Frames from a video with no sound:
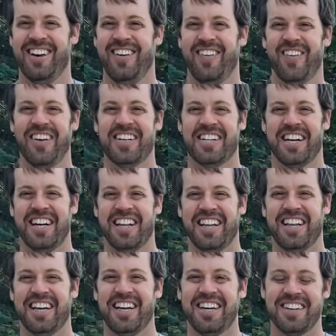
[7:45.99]
which I
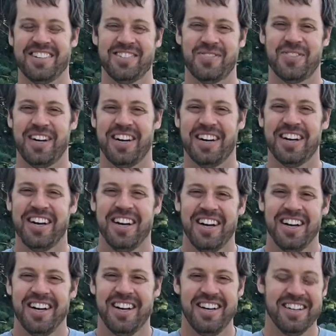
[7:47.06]
like as well.
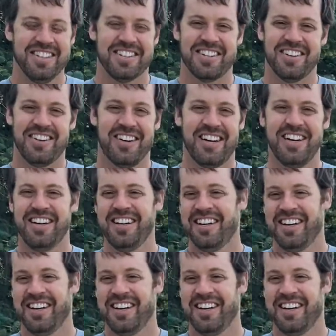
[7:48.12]
And so I